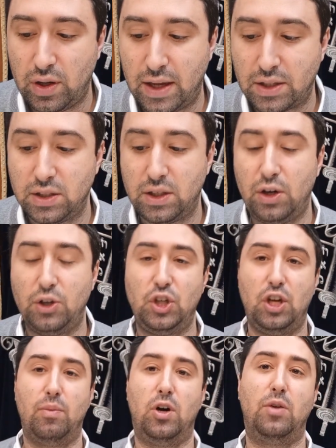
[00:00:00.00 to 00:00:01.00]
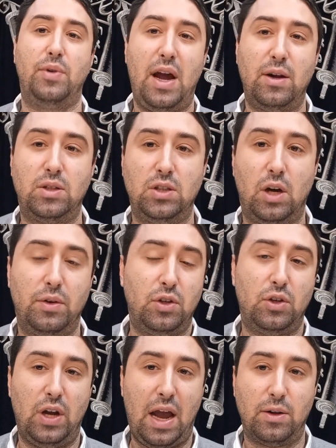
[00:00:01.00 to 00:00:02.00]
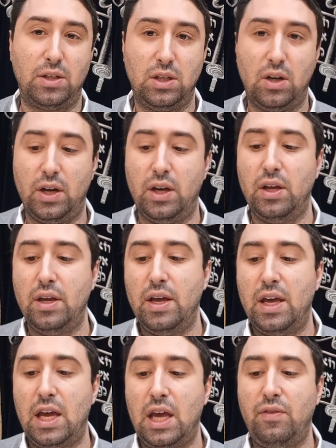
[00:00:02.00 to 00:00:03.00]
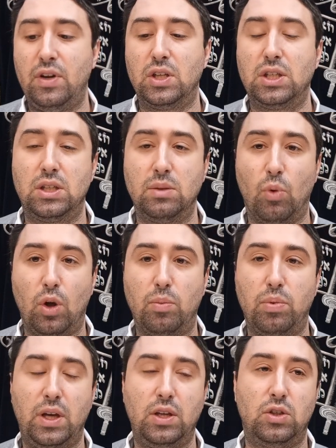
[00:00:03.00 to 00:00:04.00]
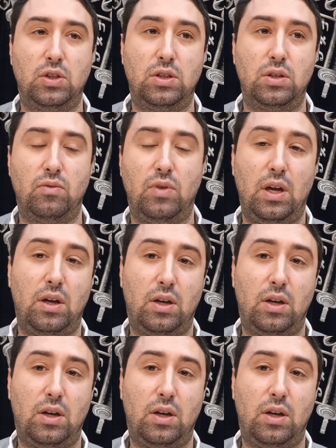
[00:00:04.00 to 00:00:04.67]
That's considered a shini makom. You're outside. Once you're outside, even a small place, right?